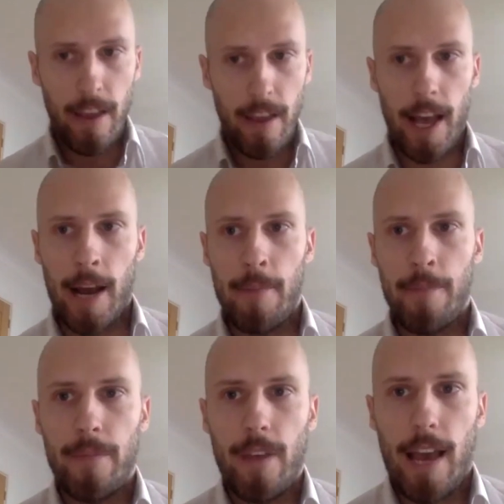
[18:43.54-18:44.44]

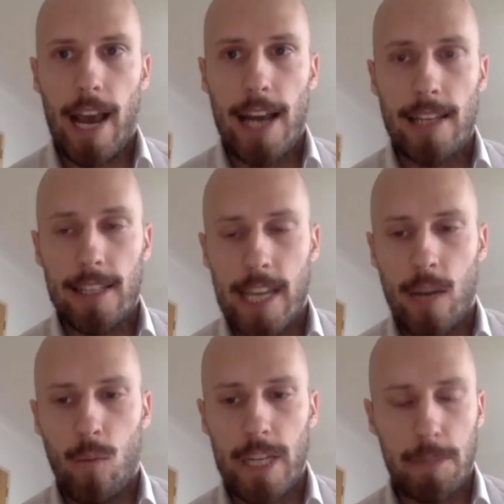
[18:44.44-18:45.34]
Um, as I
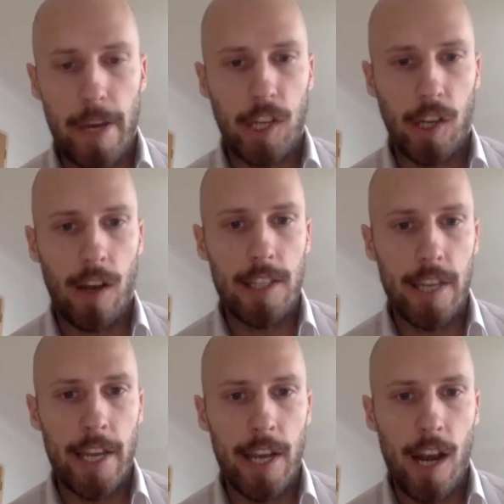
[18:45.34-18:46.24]
said, we specialize
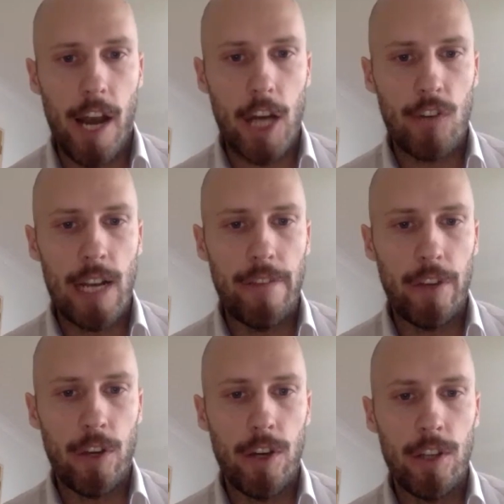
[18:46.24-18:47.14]
in luxury leather
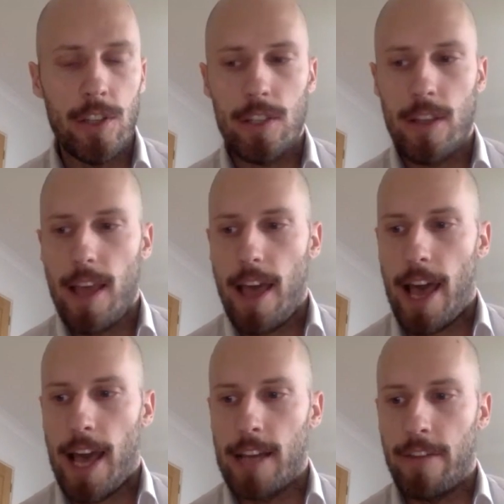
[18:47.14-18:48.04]
goods.
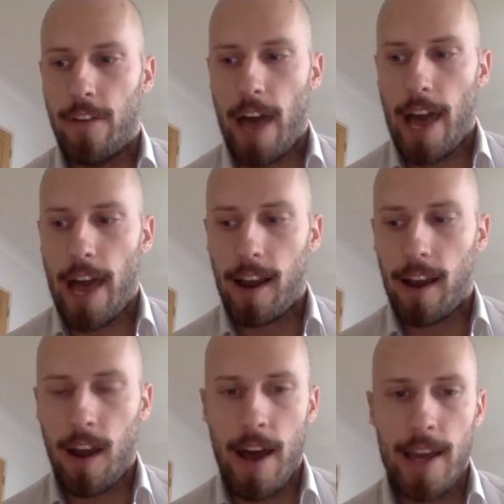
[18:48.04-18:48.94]
And for our
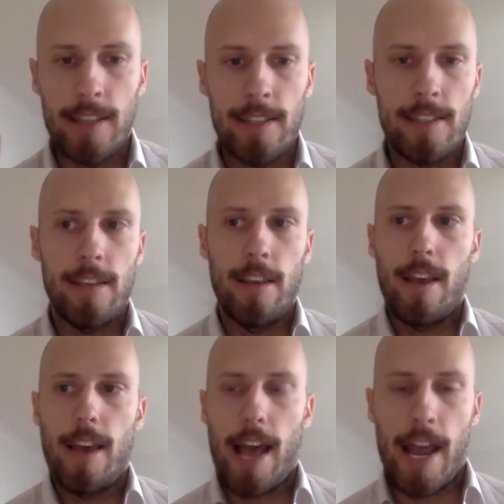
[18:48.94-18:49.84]
clients
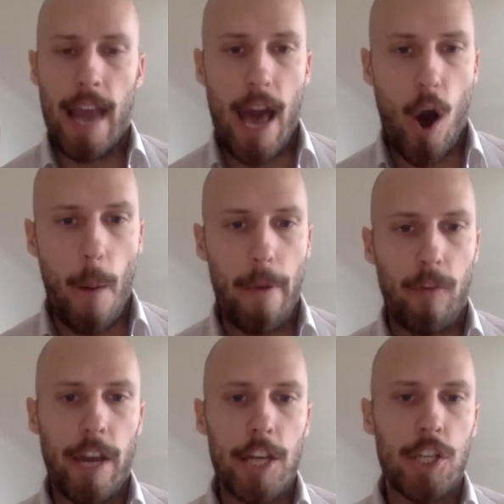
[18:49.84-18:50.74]
and our
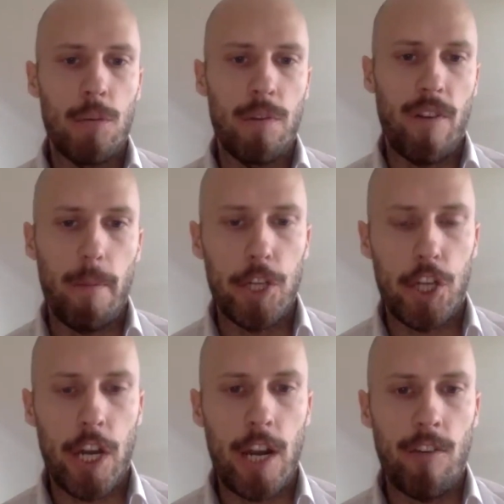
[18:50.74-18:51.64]
operation with our
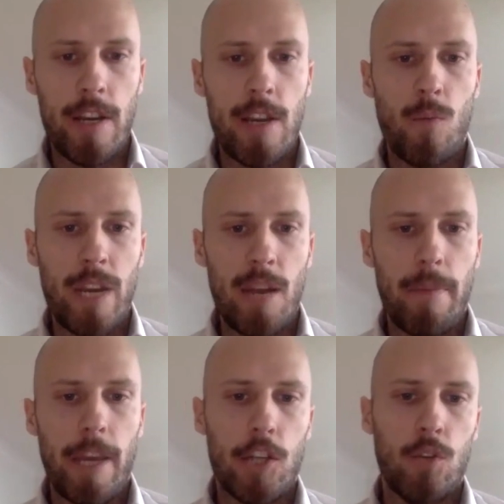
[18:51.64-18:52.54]
machinery, we need to
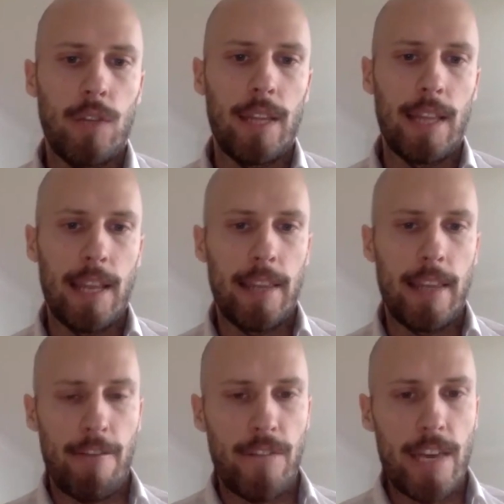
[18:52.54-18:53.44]
make sure that the,
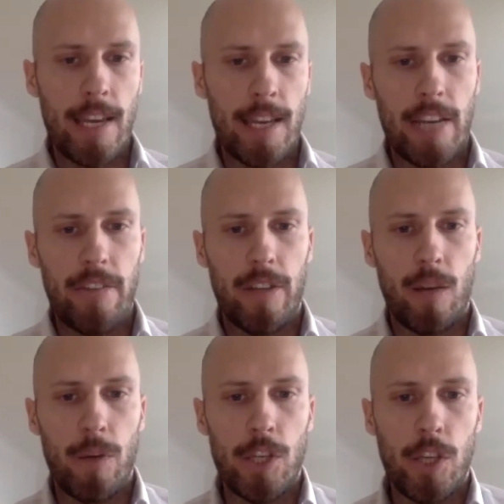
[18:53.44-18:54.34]
that vegan leather that
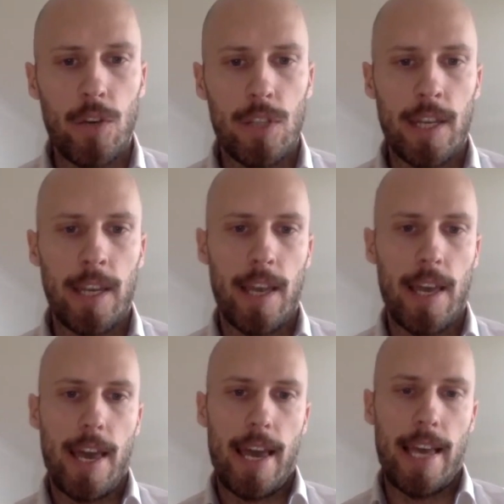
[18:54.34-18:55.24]
we're using
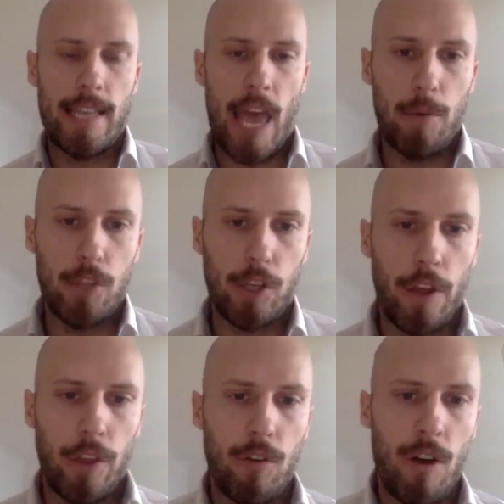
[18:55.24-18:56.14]
is able to go
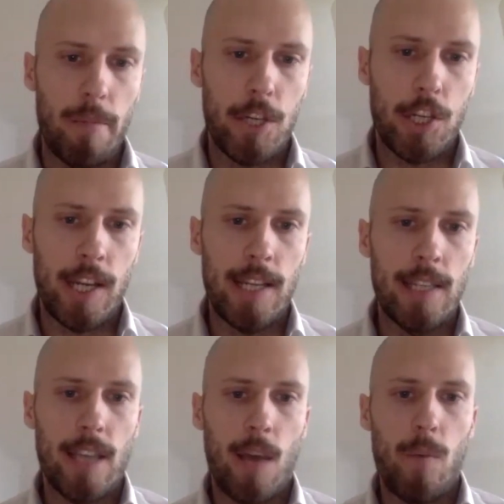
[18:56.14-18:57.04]
through our
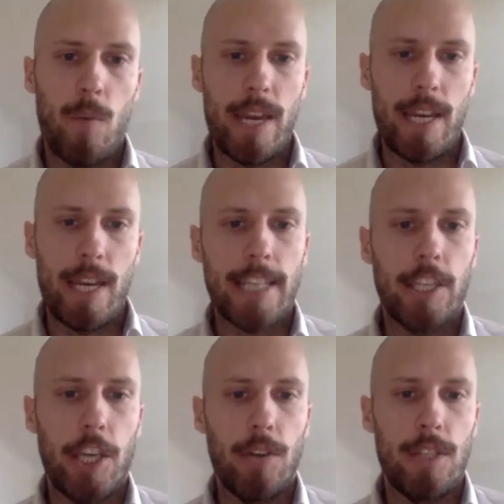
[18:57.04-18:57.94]
machines and we can
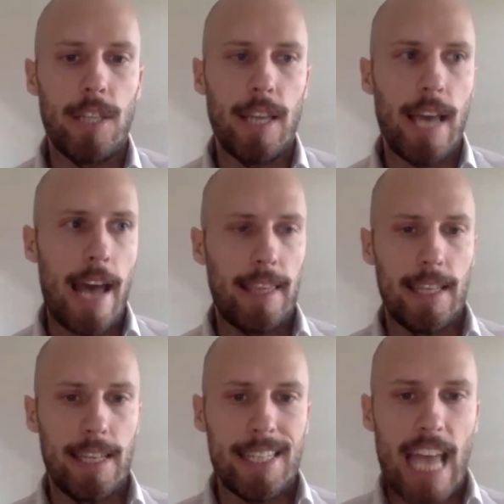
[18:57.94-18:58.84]
execute it at the,
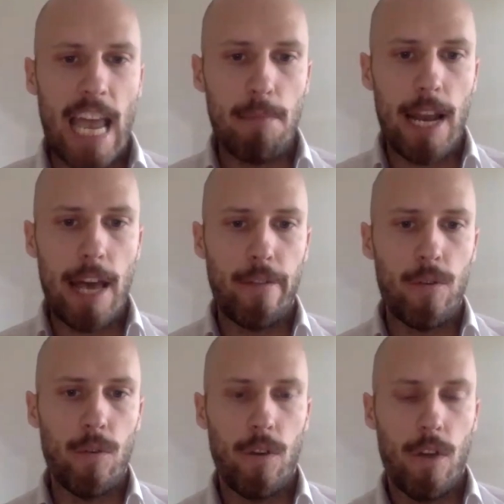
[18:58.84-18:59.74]
the same
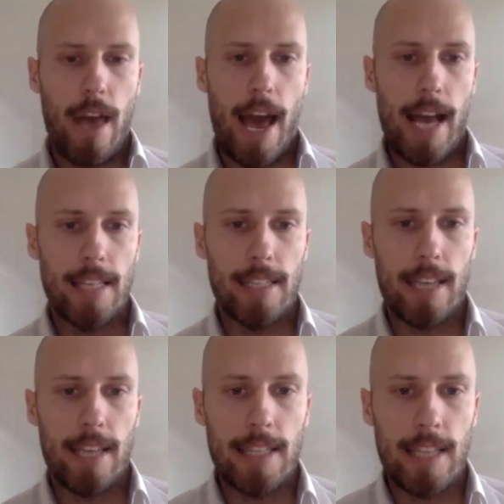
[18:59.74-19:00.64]
level as
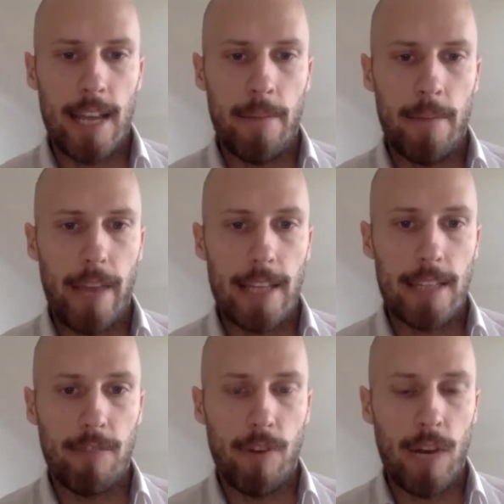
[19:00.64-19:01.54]
as um, as
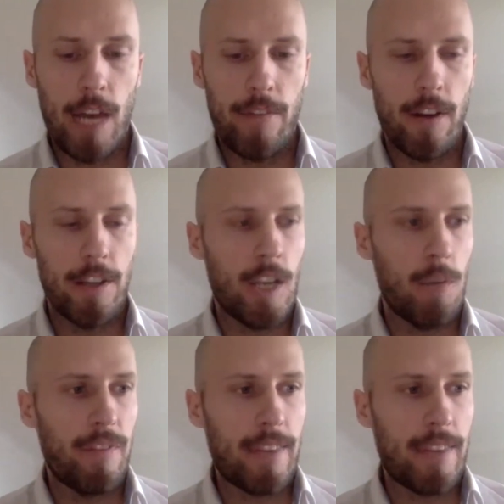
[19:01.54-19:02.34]
real leather. So with